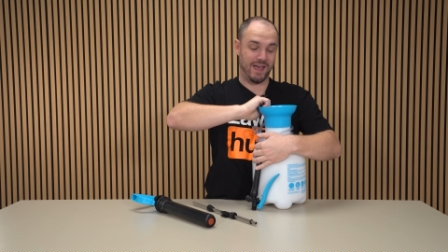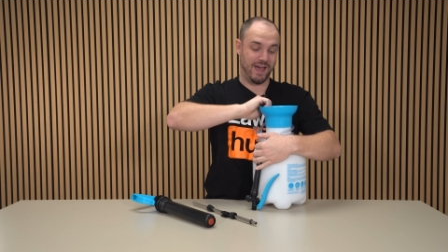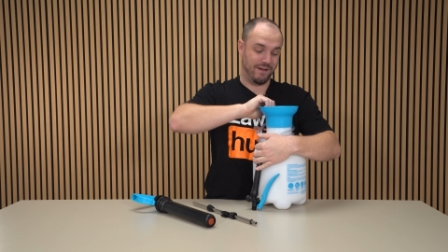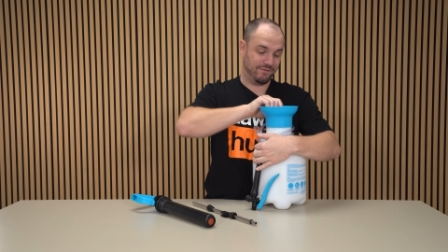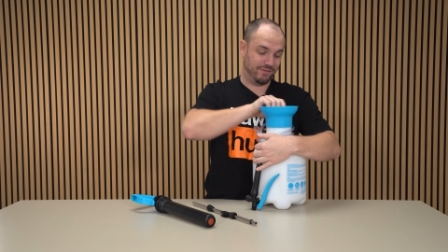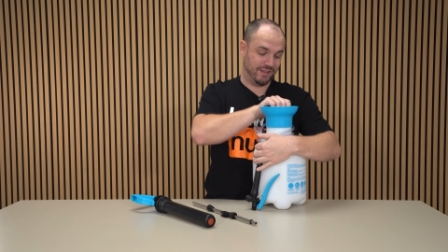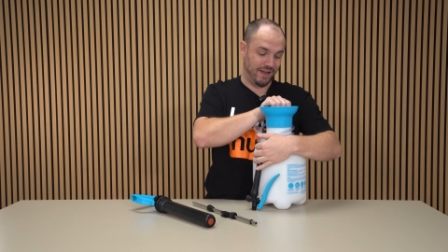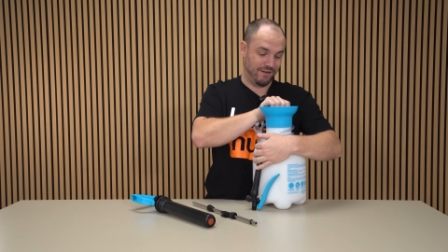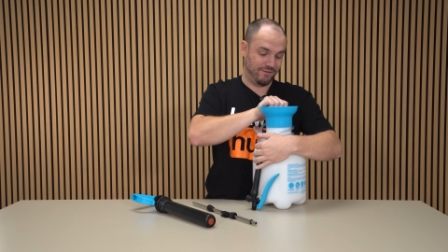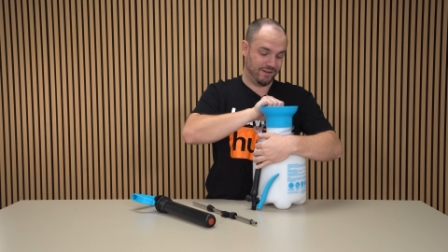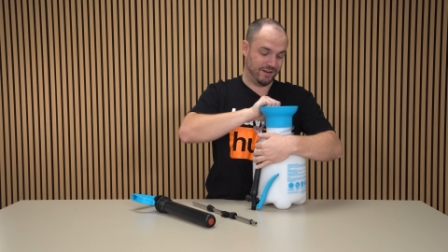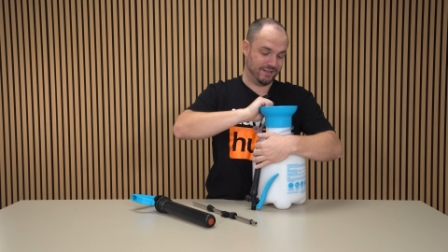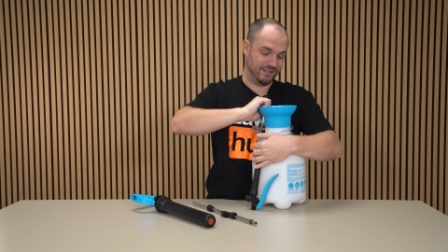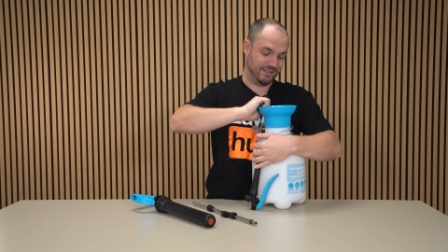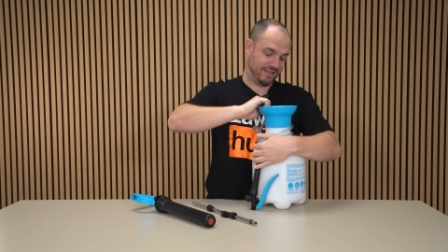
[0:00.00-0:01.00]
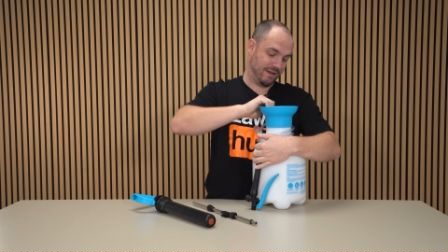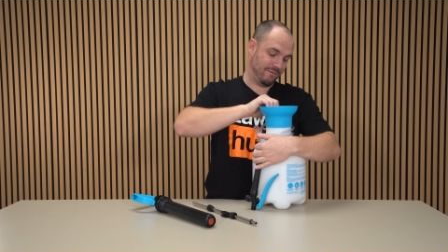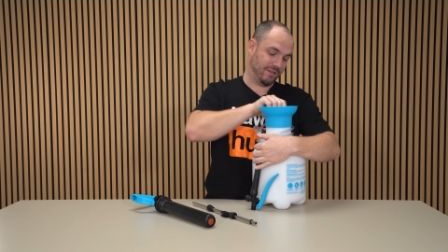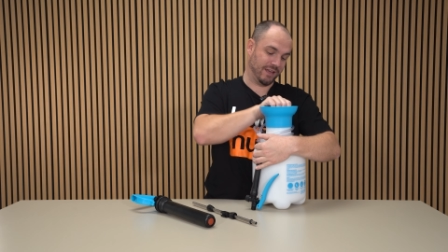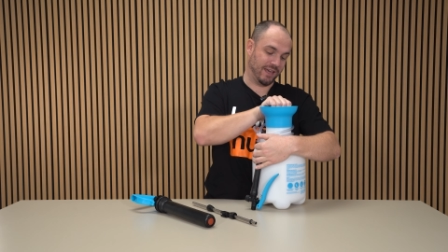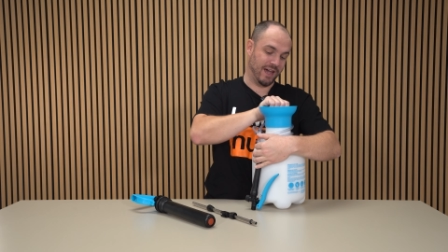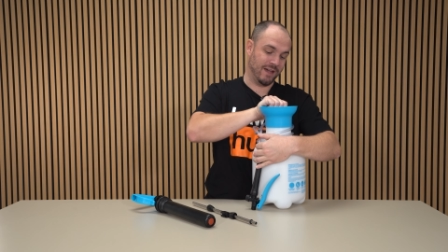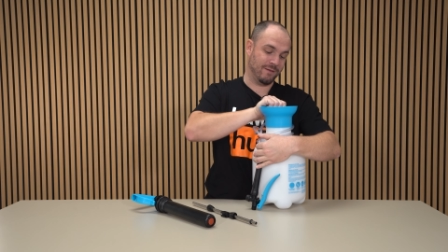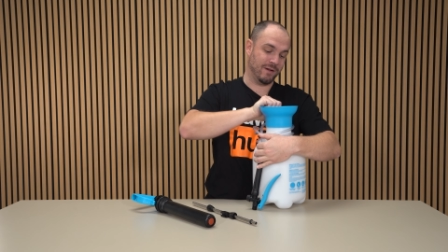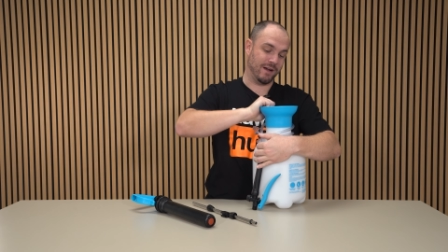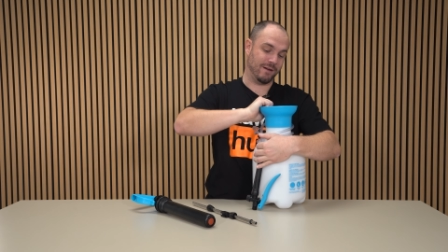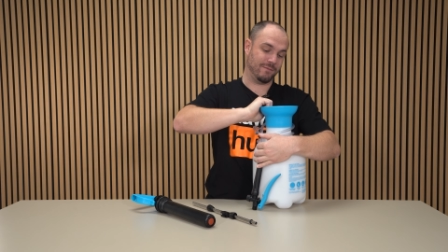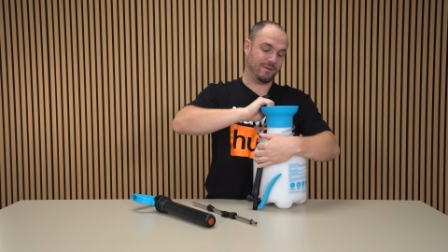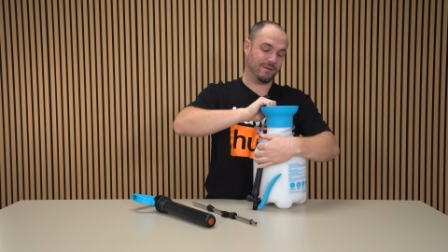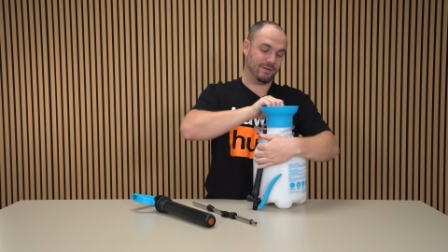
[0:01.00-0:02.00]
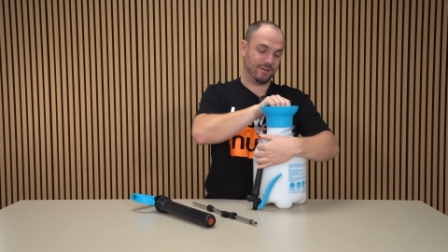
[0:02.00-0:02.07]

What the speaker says: have definitely stepped the game up.